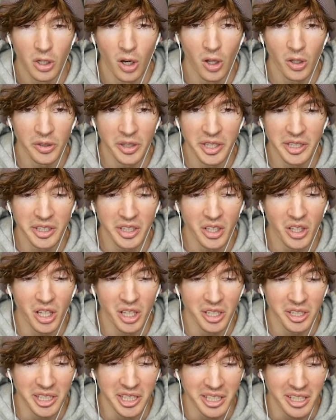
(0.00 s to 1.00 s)
Golden
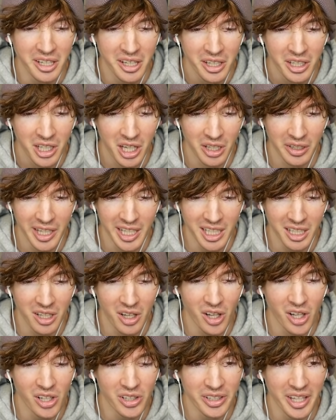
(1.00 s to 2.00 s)
Gully. Collect
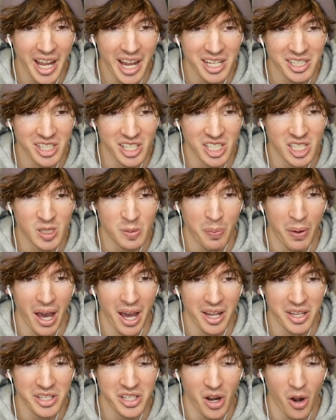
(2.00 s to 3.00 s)
gold as it
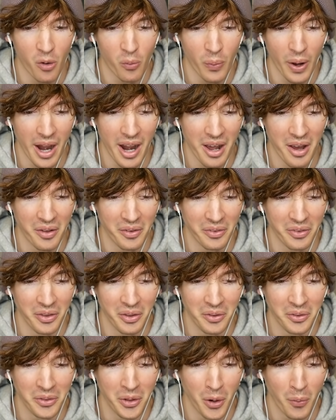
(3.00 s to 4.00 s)
spawns around
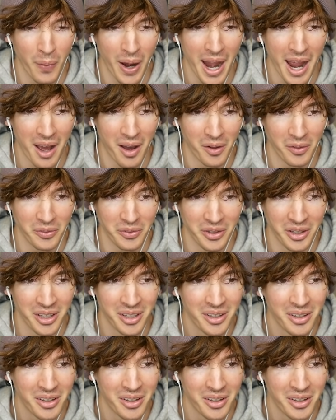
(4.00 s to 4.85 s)
the round.